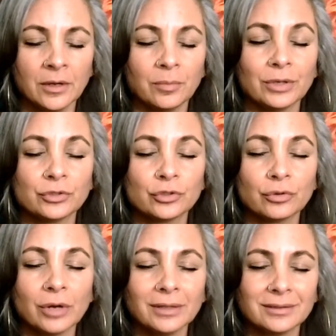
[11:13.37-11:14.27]
But
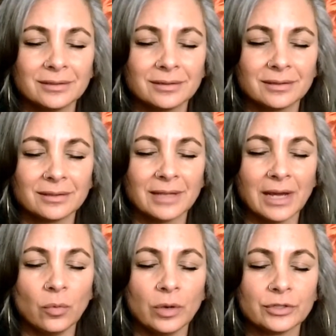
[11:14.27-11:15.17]
trust
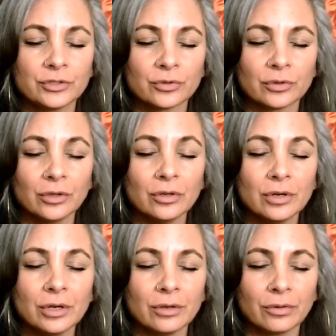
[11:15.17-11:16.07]
that what you're
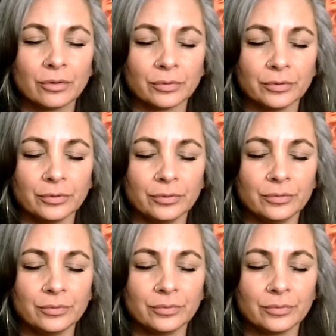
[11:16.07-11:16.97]
looking
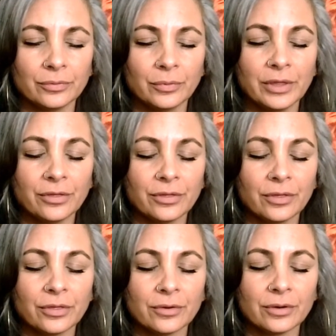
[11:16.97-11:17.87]
through with the
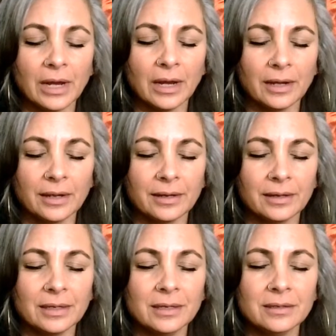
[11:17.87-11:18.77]
third
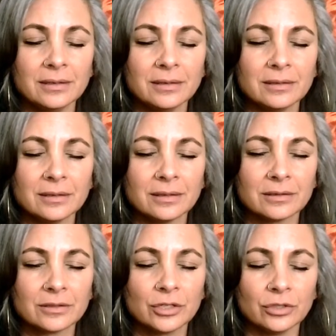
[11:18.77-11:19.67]
eye into
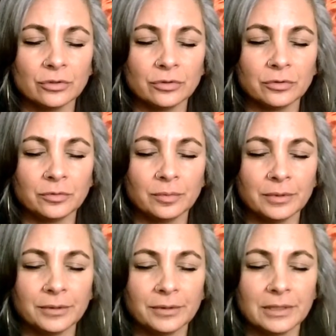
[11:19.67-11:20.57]
this cube
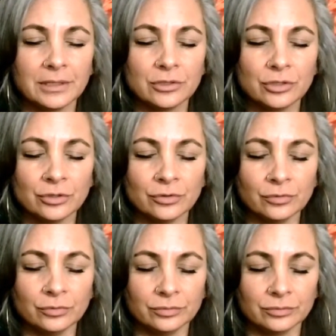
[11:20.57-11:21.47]
is
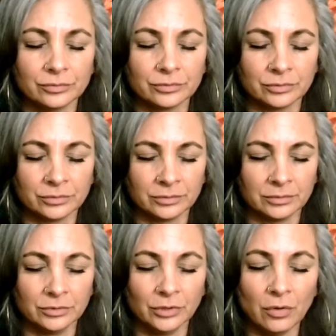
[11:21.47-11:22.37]
you.
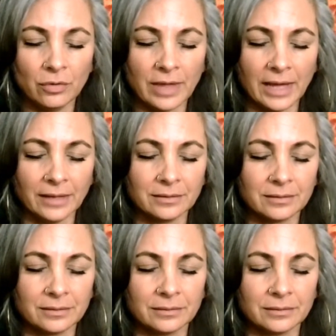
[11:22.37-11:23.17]
Know that.